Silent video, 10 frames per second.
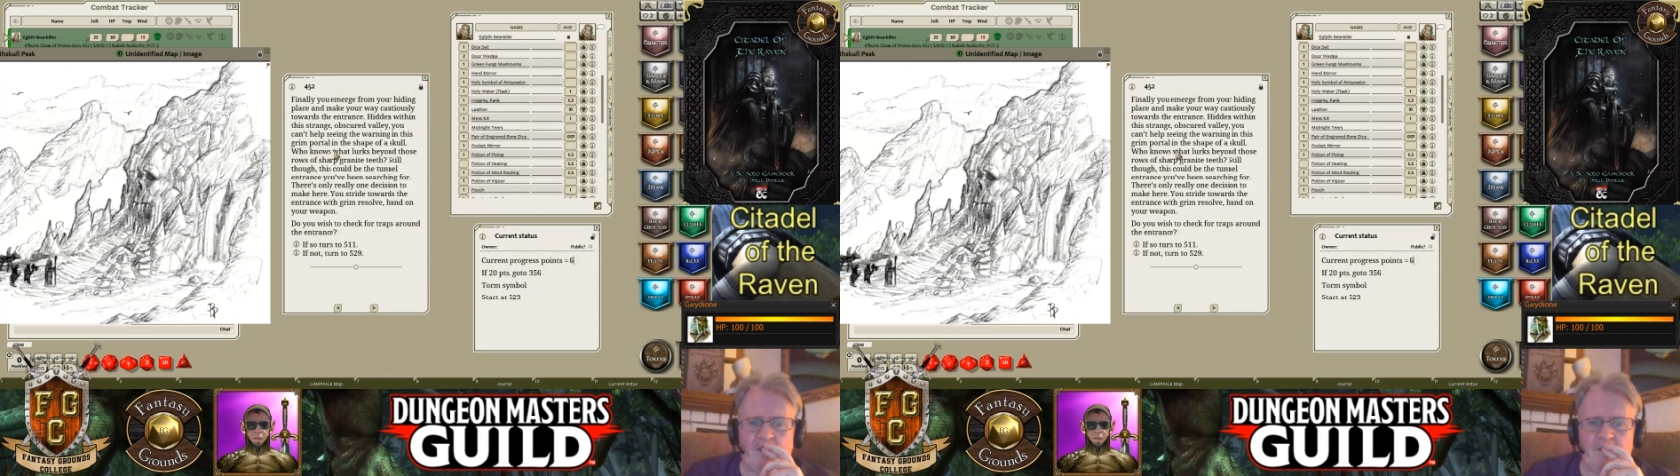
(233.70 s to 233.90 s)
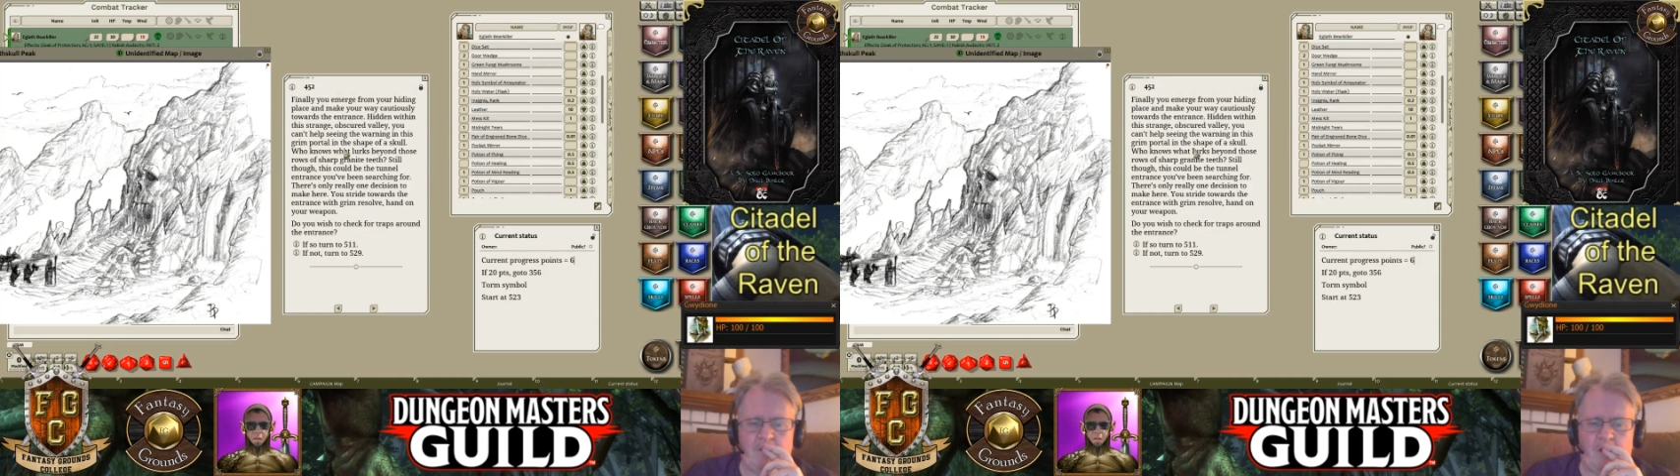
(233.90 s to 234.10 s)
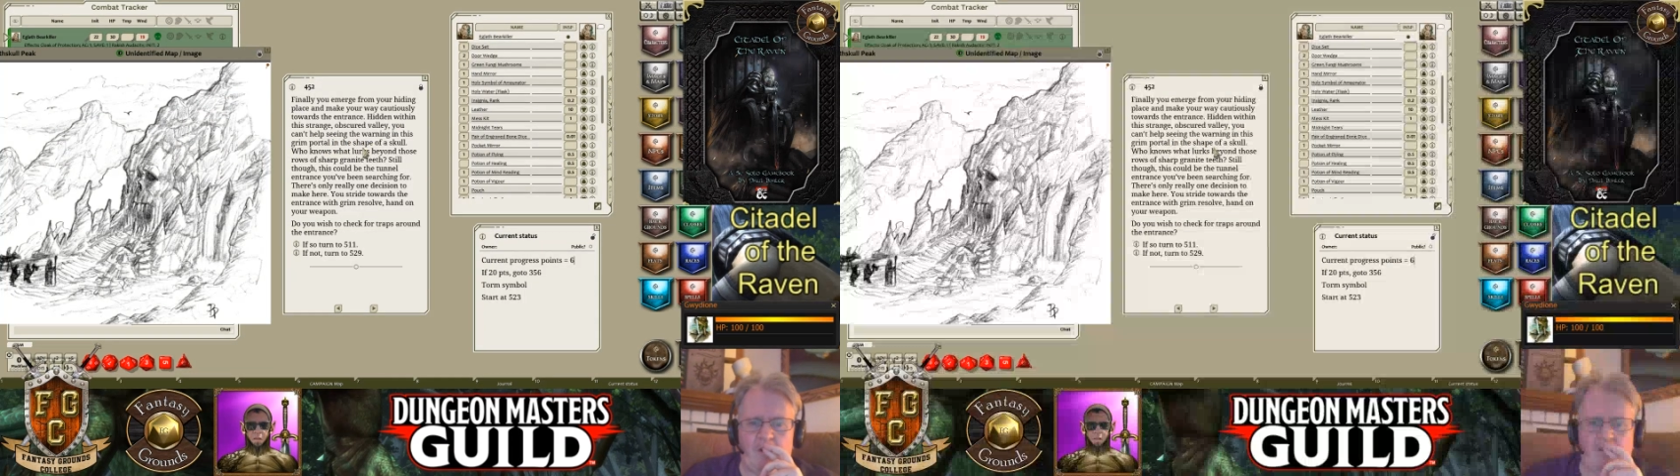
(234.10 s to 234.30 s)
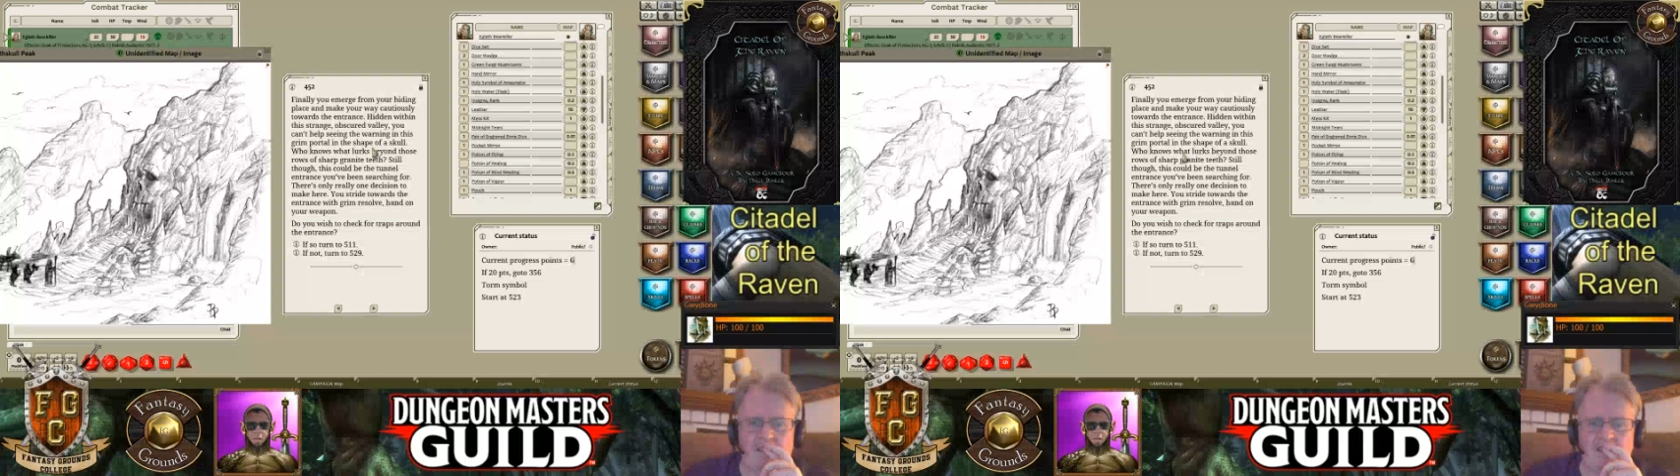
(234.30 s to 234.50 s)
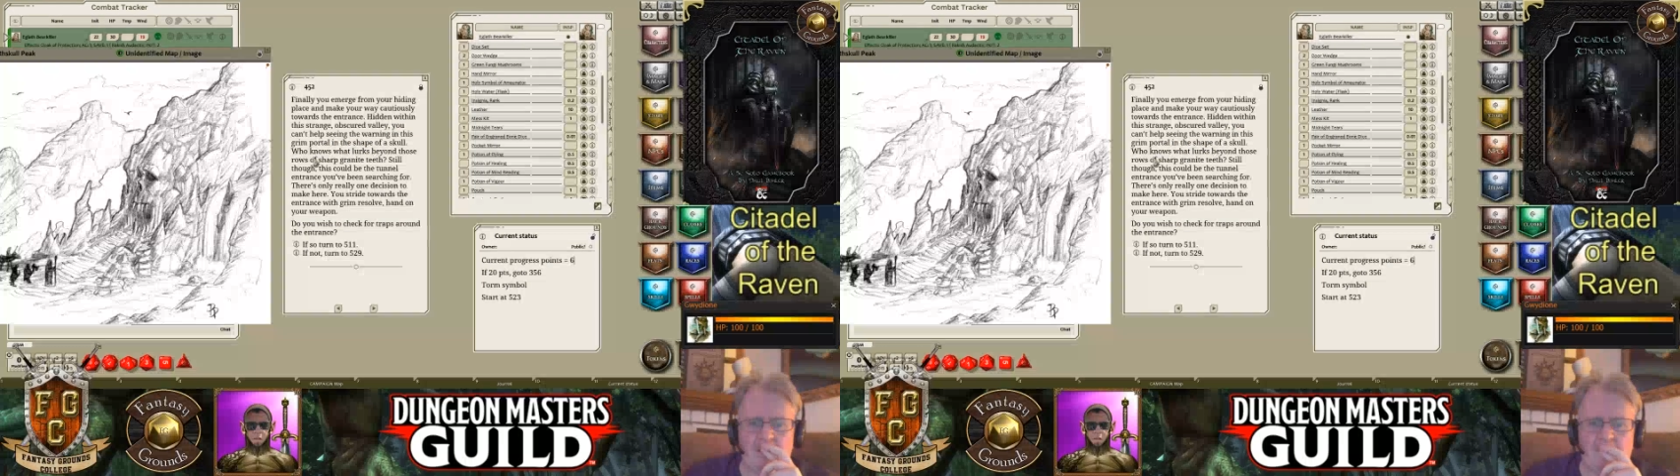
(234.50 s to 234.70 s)
grim portal
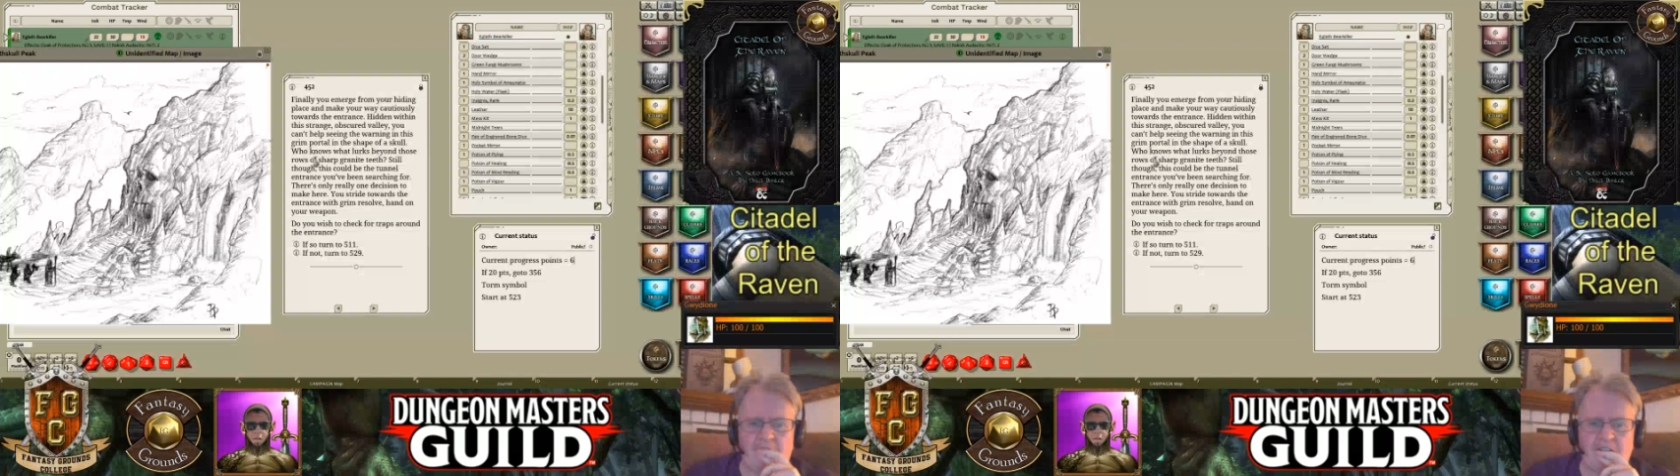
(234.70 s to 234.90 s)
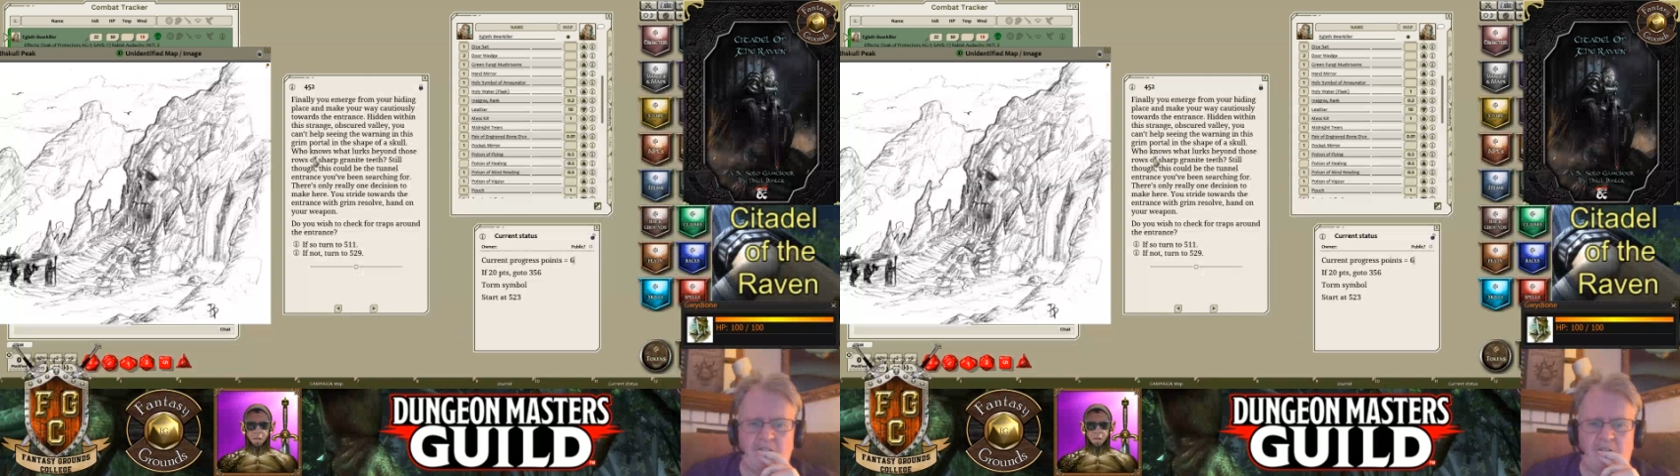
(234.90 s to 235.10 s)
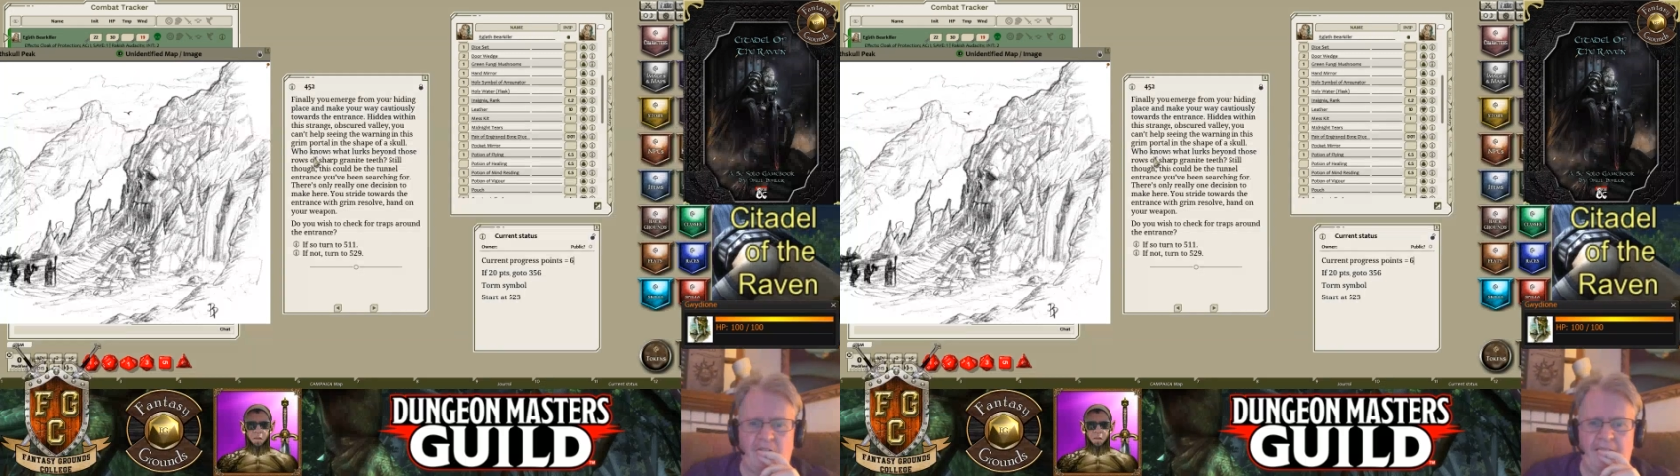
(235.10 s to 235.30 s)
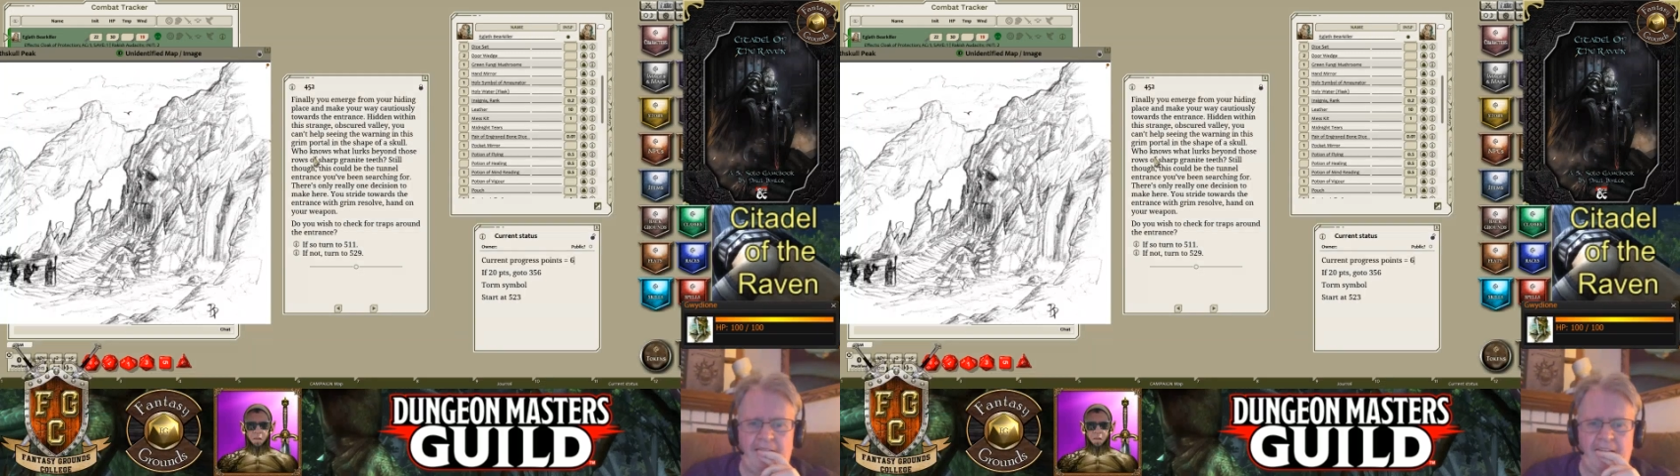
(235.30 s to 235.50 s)
in the shape of a skull.